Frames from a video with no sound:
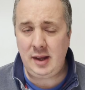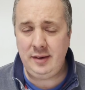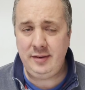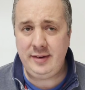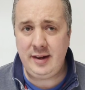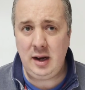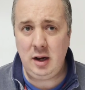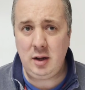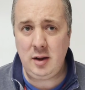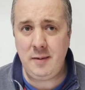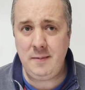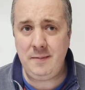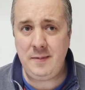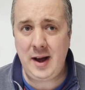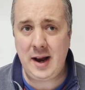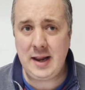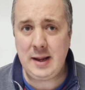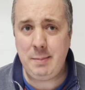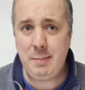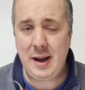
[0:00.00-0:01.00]
Silicon
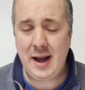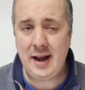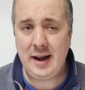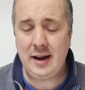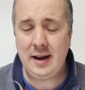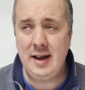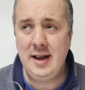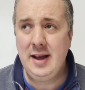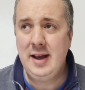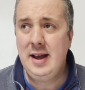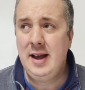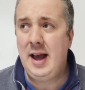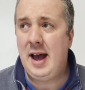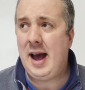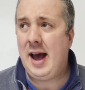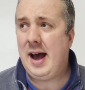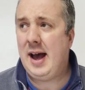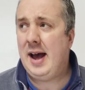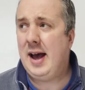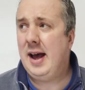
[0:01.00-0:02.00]
Valley Bank,
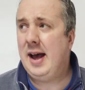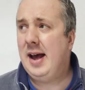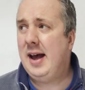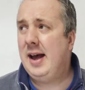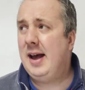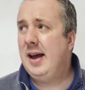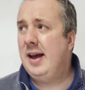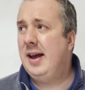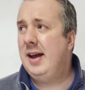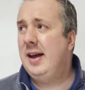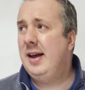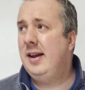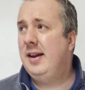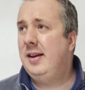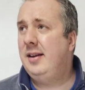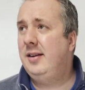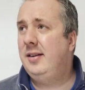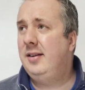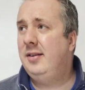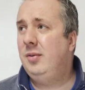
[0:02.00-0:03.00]

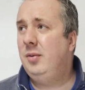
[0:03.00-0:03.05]
and